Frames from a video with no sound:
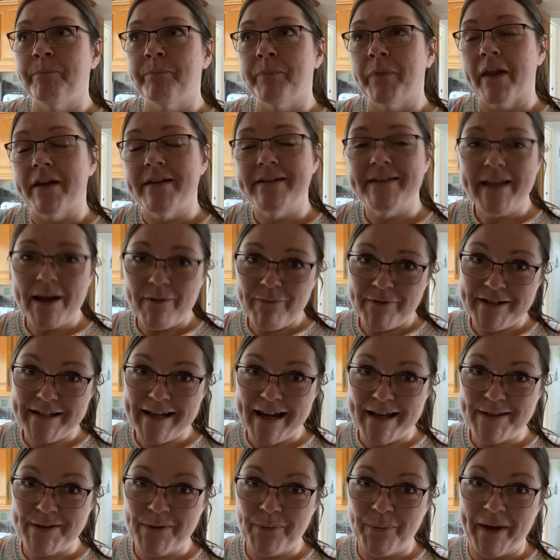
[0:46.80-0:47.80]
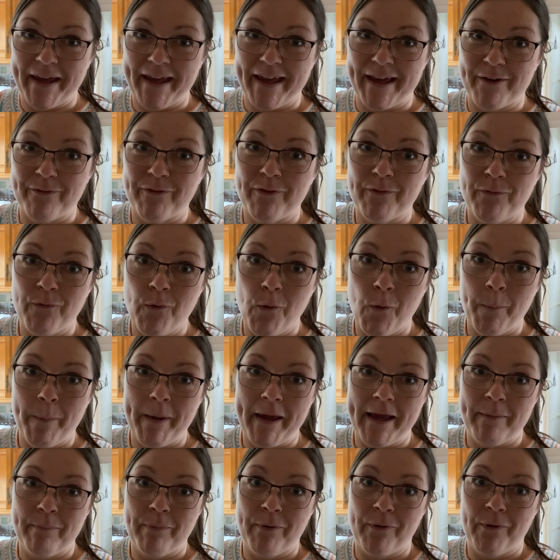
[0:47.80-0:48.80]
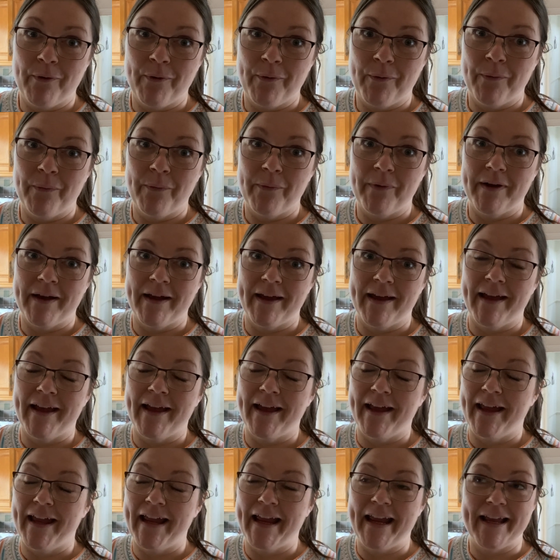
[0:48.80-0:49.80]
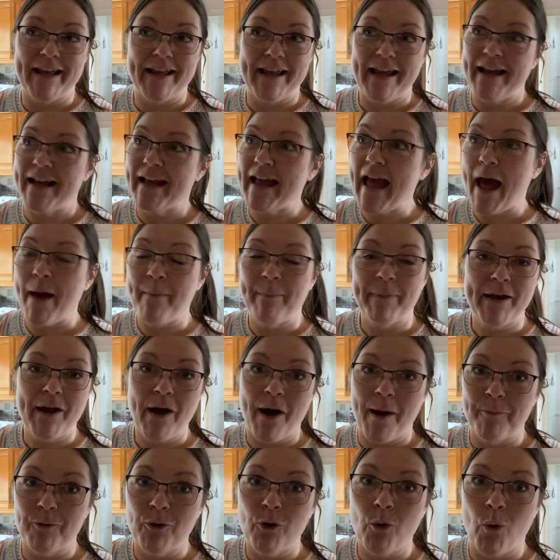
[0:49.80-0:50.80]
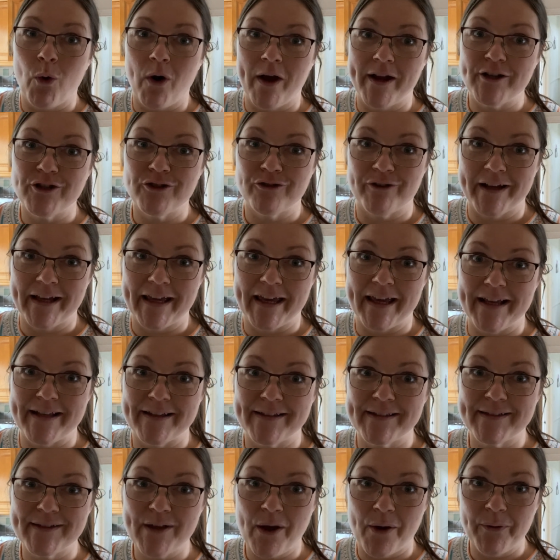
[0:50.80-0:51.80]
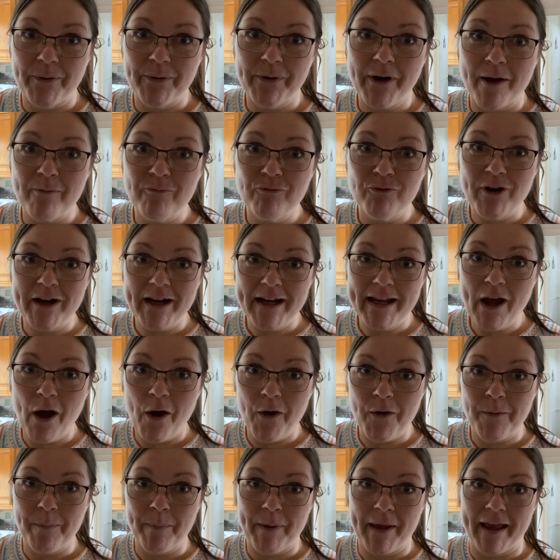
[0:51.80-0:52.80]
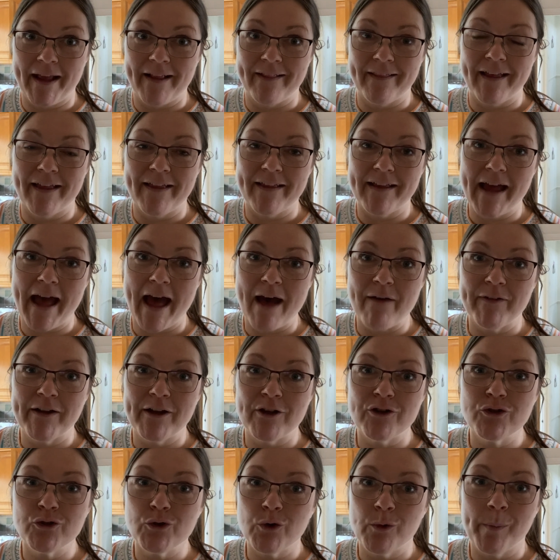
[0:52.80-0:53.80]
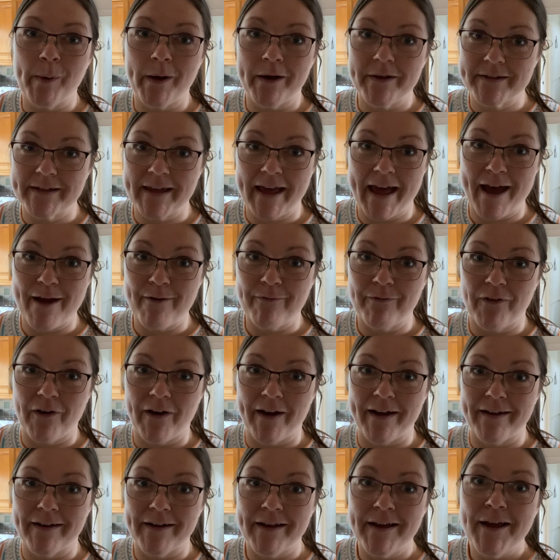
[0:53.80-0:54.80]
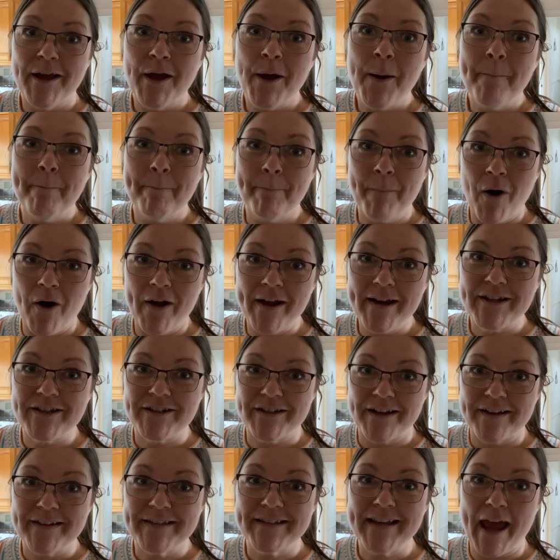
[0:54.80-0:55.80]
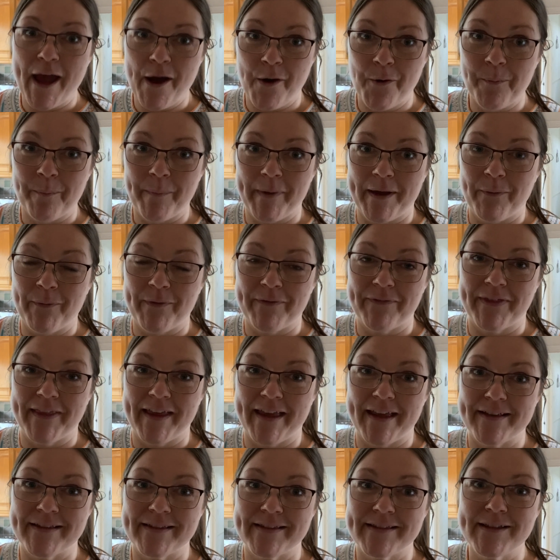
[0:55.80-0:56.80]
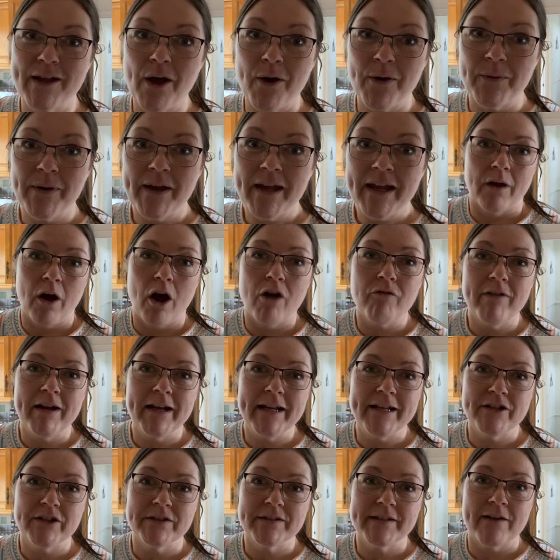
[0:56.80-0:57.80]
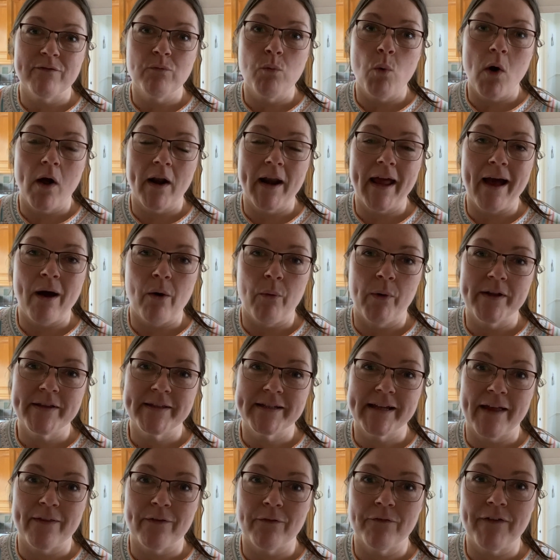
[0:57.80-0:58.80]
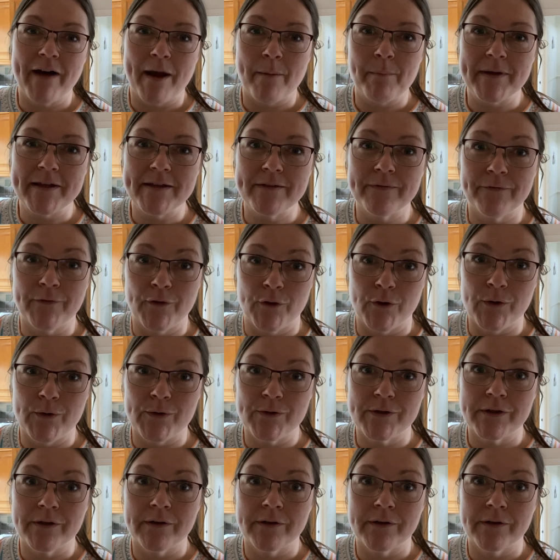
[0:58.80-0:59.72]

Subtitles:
7 days a week for 4 people, it can become quite tricky. So I'm really hoping that having a dual basket air fryer might just help me with this. So I really just have 1 hour to get the family's food